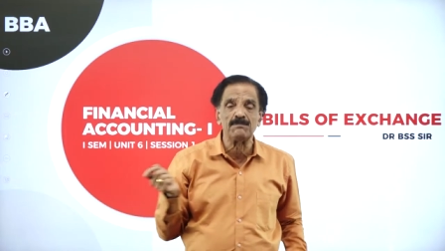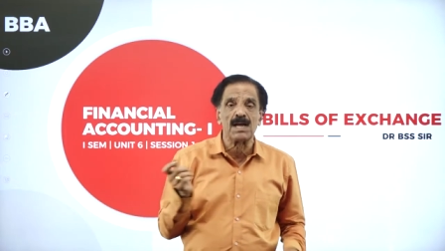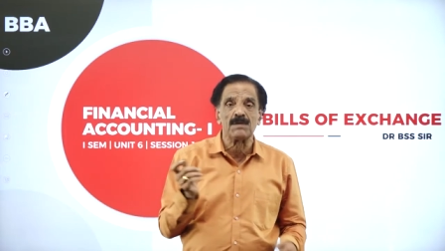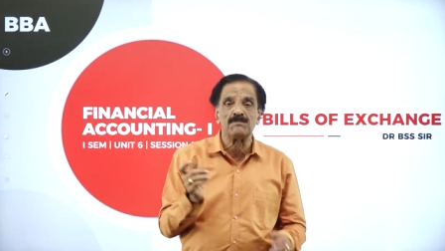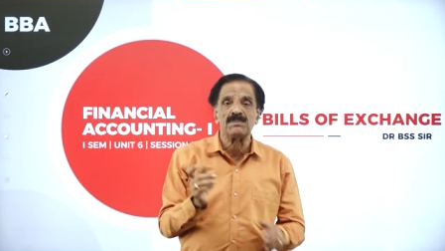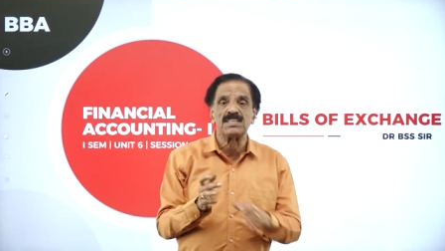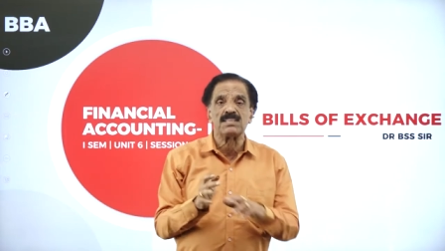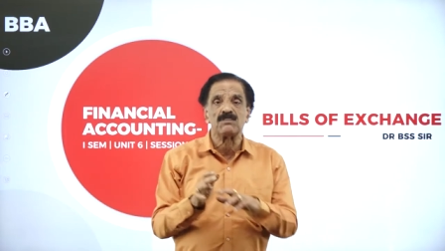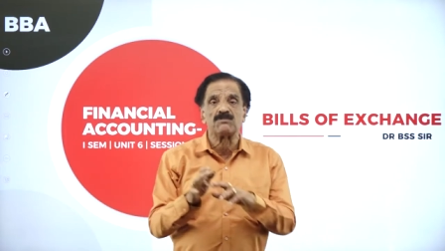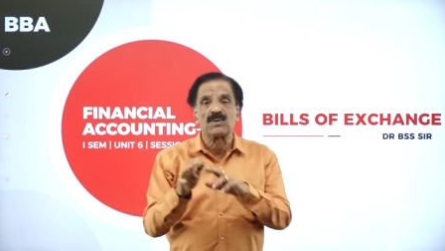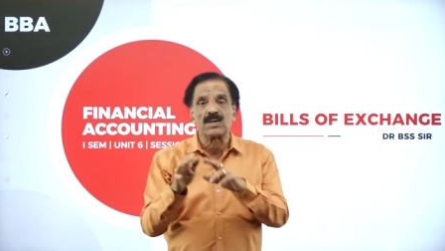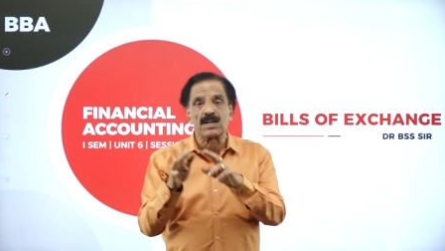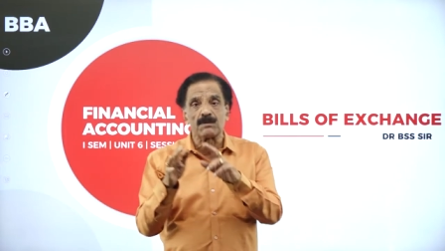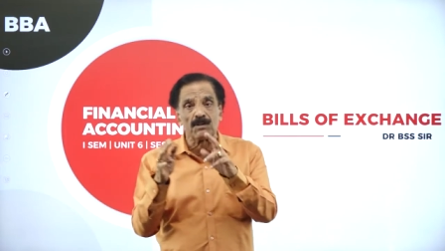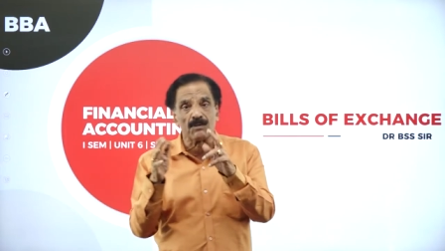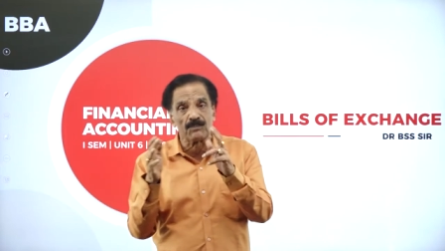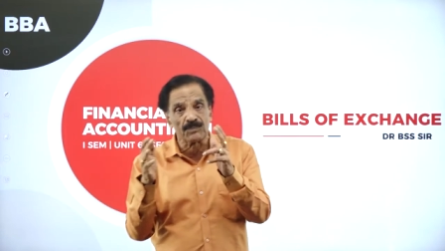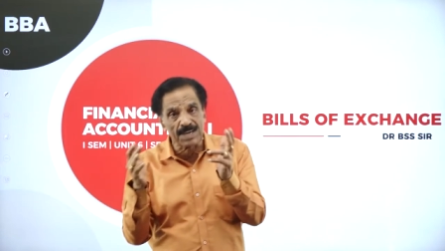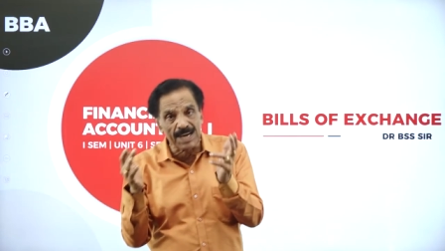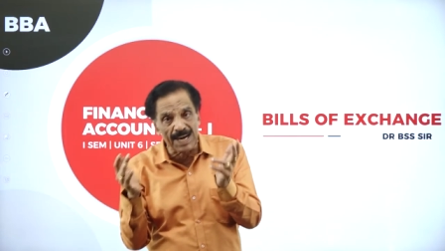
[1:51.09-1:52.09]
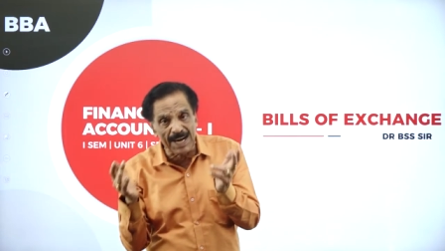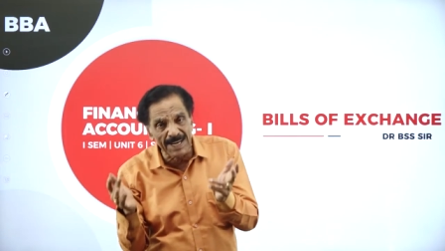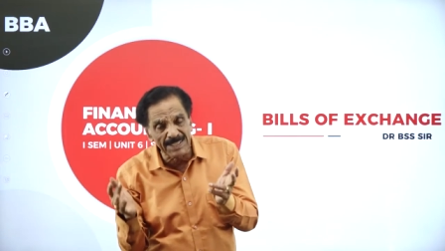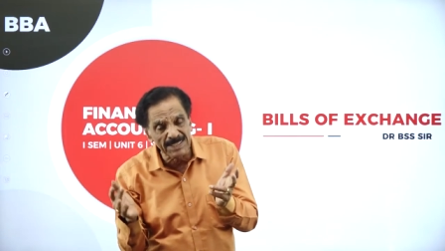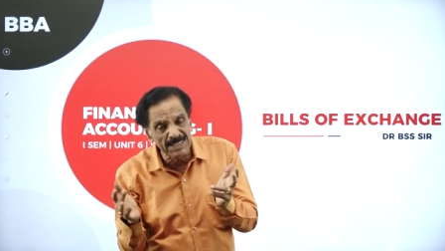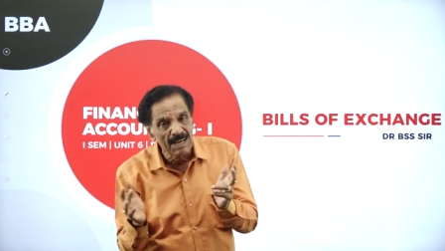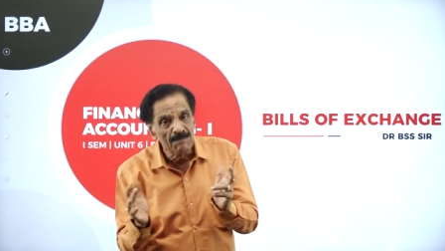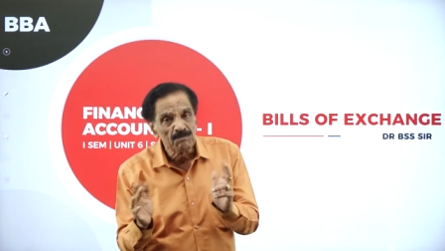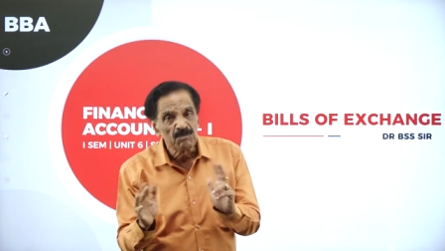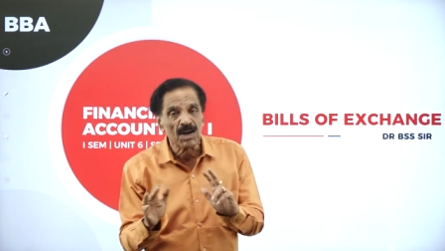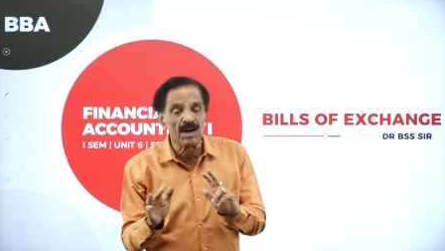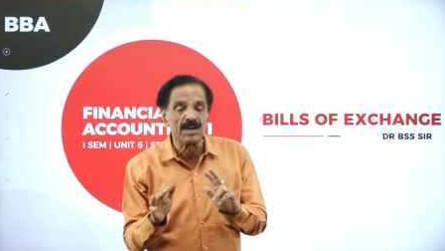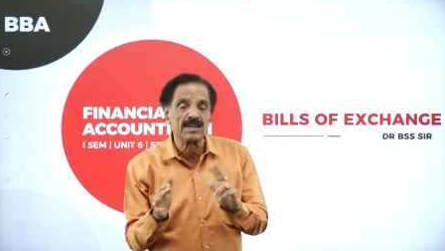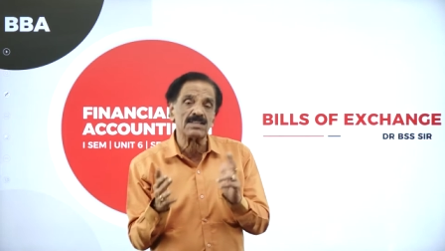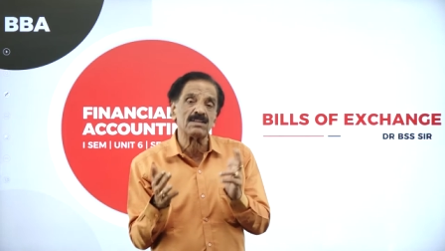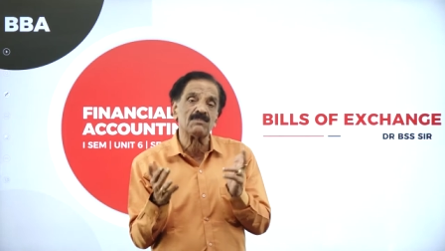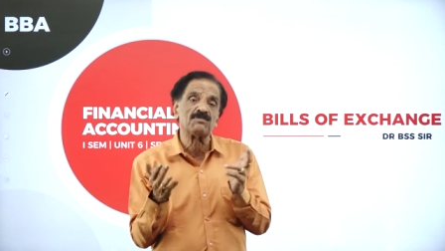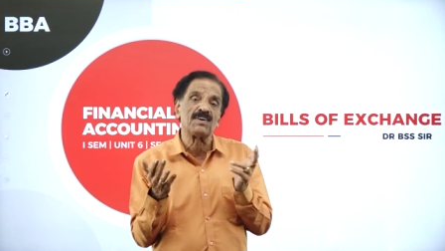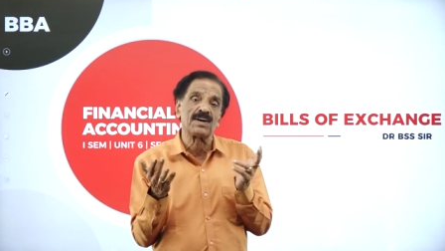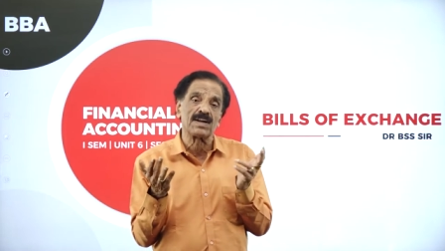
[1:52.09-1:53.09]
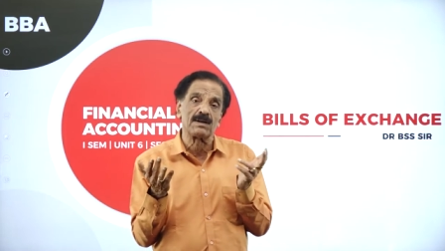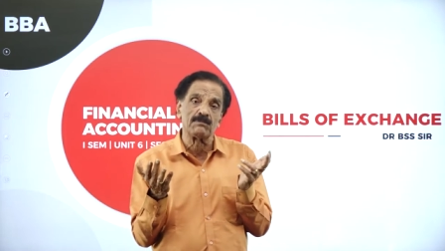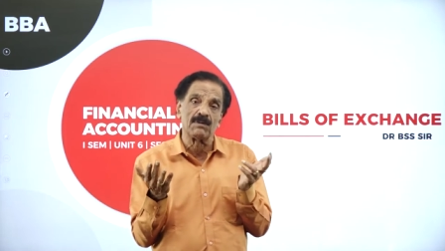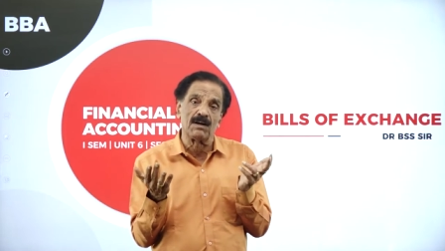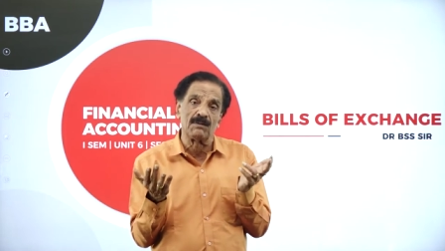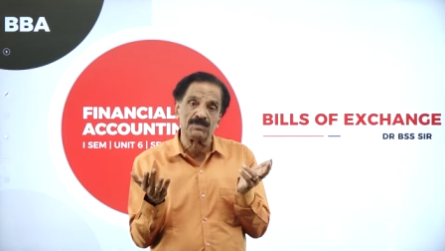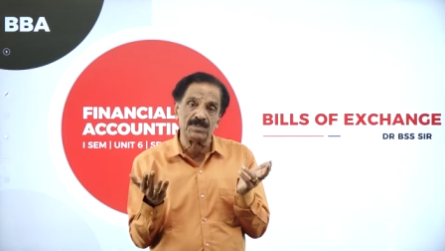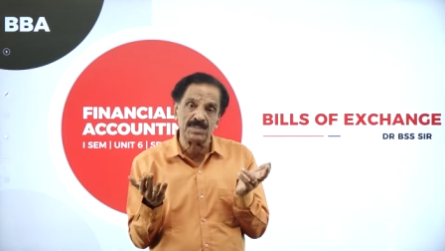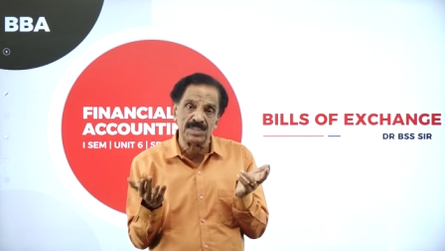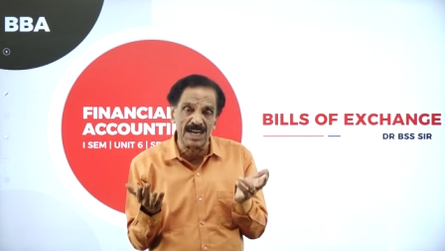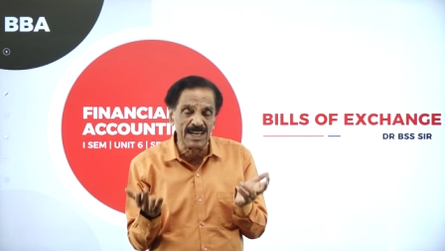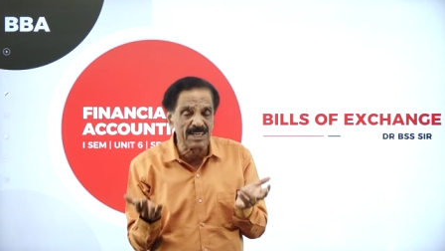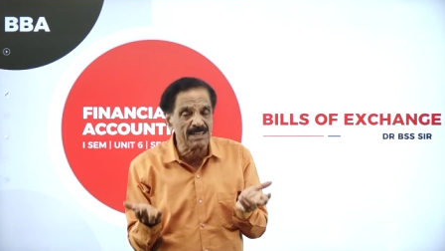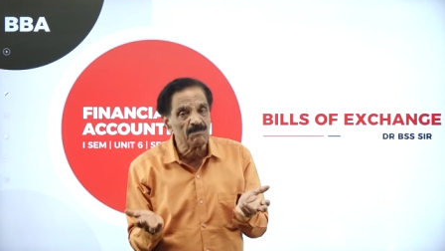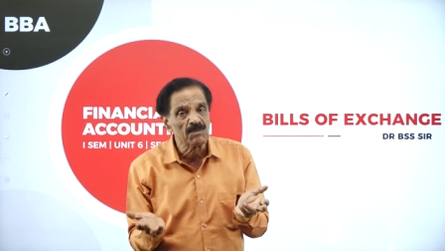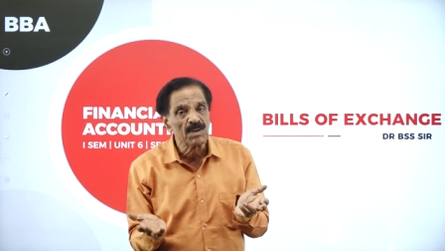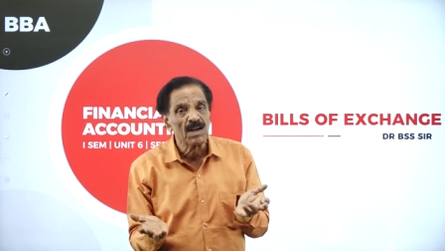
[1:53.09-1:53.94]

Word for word: maybe in the form of cash or in the form of check,